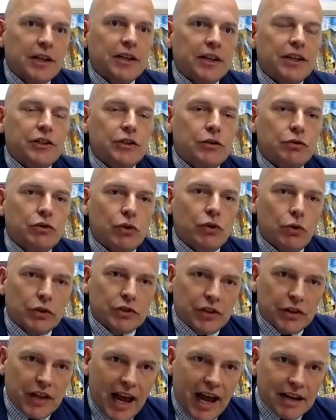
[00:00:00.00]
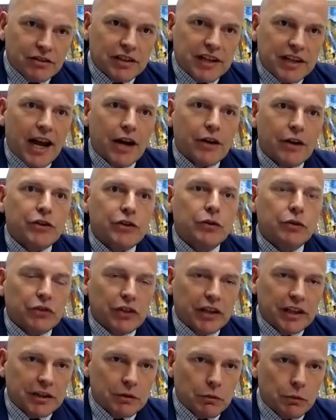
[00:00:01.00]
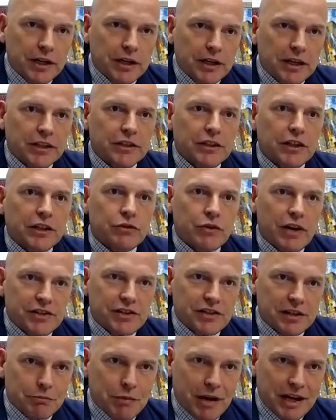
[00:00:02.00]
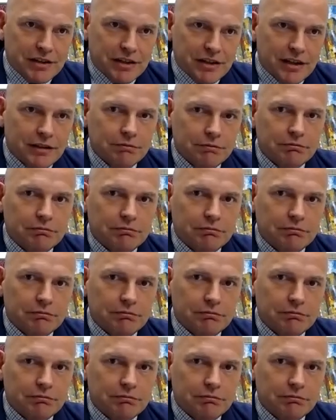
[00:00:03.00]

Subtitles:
Can you talk to that and how you think we can address it better?